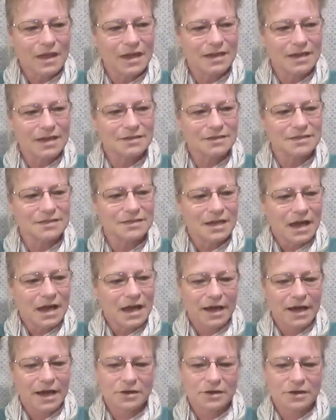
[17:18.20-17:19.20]
And
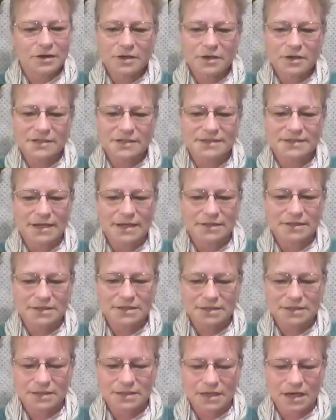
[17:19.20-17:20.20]
I had already sent,
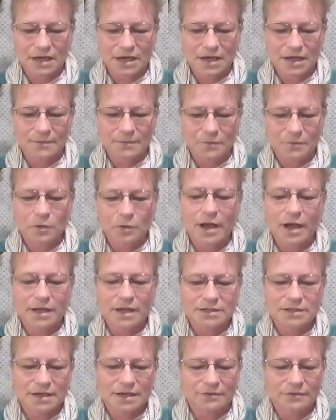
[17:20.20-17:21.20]
um, or I
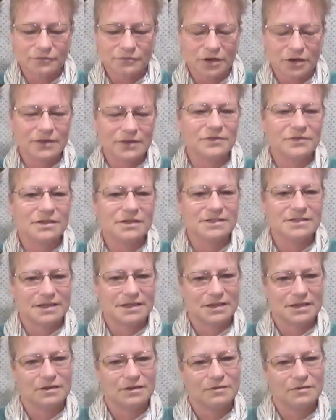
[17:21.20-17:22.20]
had done a forgiveness
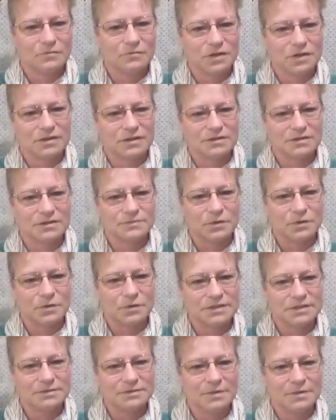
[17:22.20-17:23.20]
thing with this
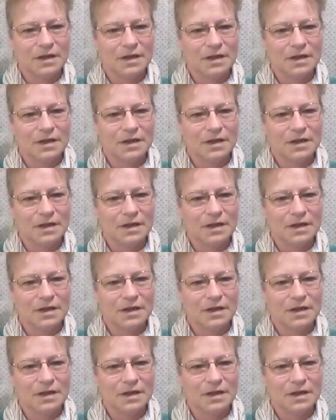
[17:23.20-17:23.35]
person.